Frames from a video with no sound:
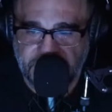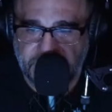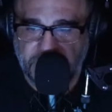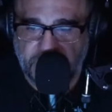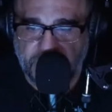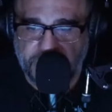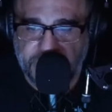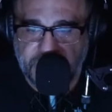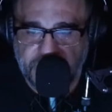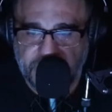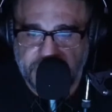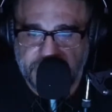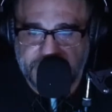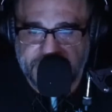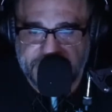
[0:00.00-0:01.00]
we gonna
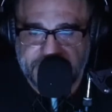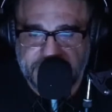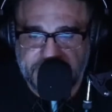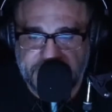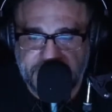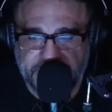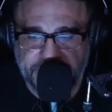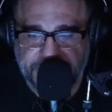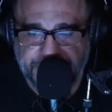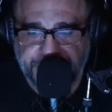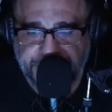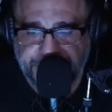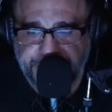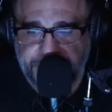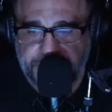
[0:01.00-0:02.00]
connect again.
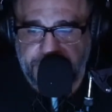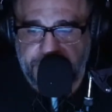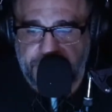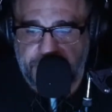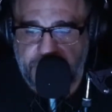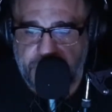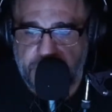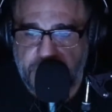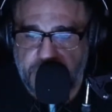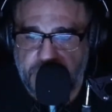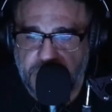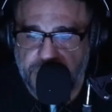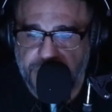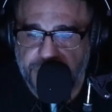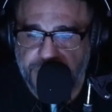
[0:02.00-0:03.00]

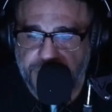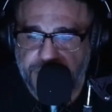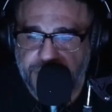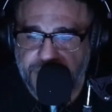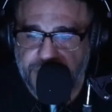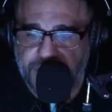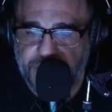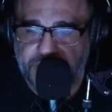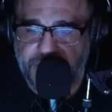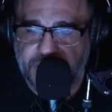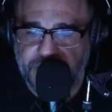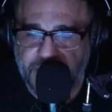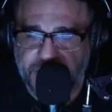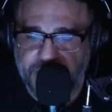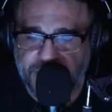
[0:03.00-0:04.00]
And look
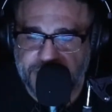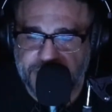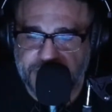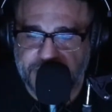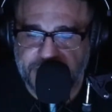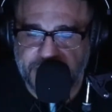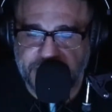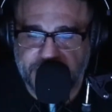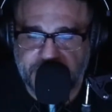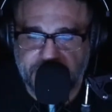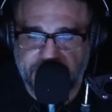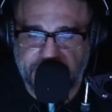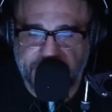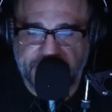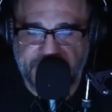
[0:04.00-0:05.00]
at my sister getting on my
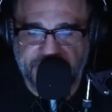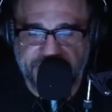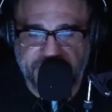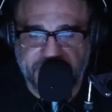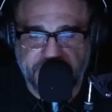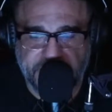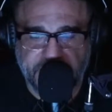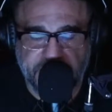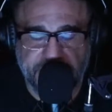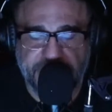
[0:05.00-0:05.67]
life right now.